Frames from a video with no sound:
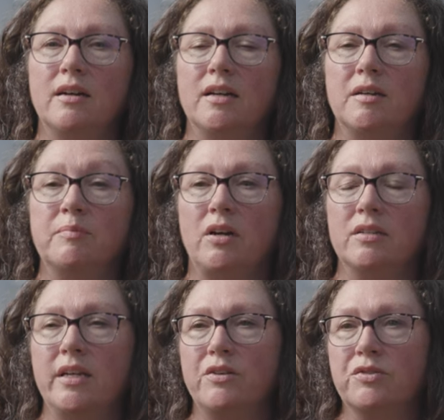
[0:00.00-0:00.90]
uh,
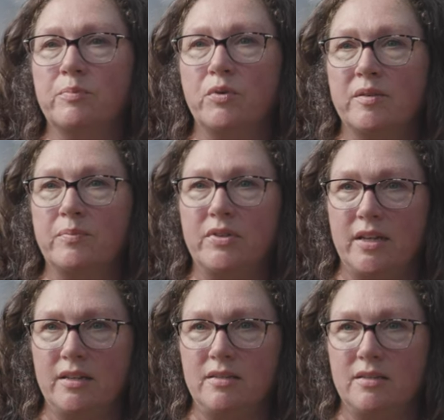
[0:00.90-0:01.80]
pollinator supporting
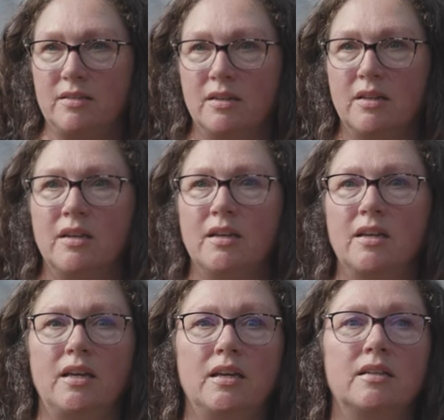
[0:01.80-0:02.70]
plants,
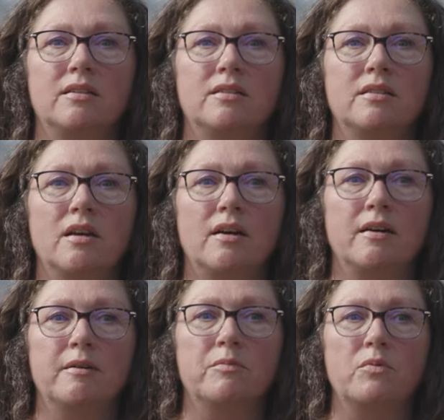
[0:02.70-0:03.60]
and
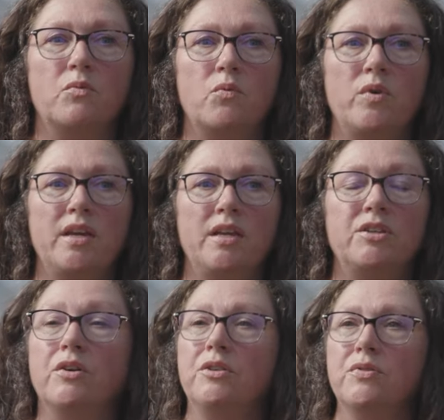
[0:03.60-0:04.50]
um, we
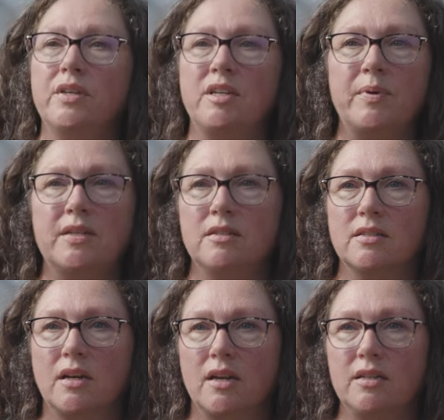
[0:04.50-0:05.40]
don't use any
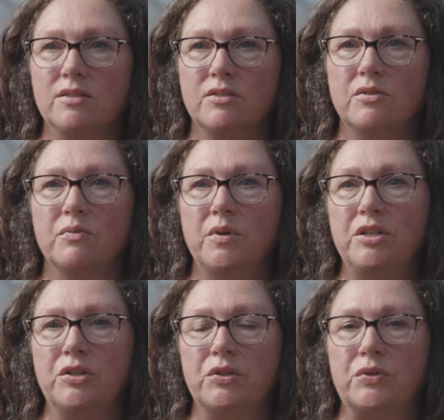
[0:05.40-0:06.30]
pesticides. We
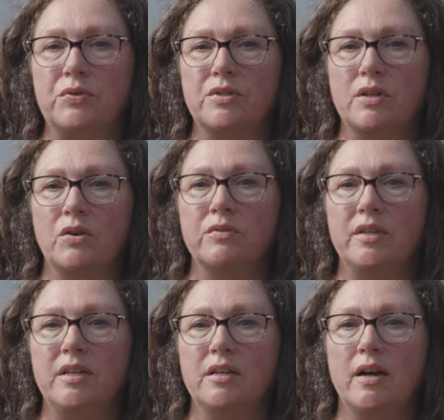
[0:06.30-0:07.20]
use
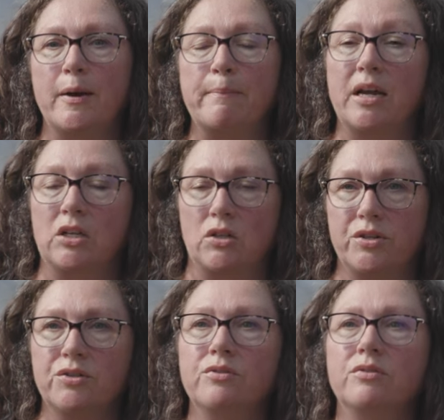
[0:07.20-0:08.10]
only uh,
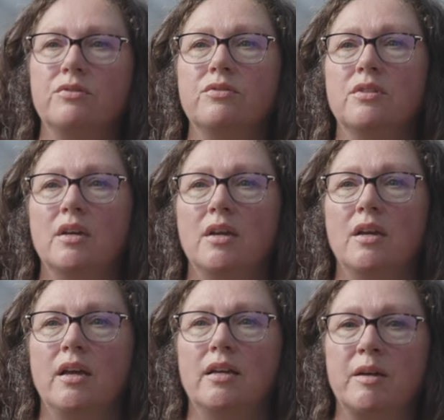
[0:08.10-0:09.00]
biologicals and